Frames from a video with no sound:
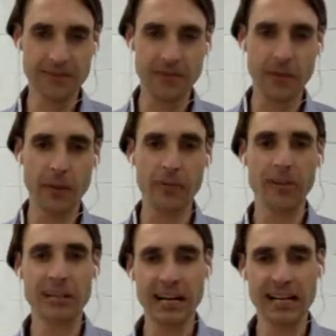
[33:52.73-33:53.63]
for people to
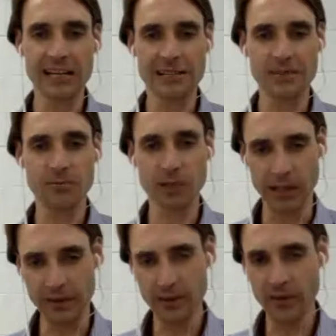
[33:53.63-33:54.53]
gauge what
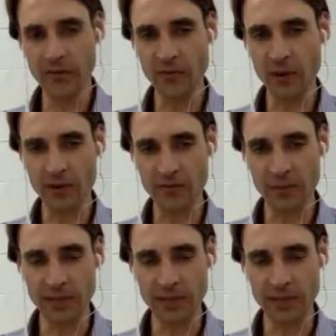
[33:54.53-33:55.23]
level of involvement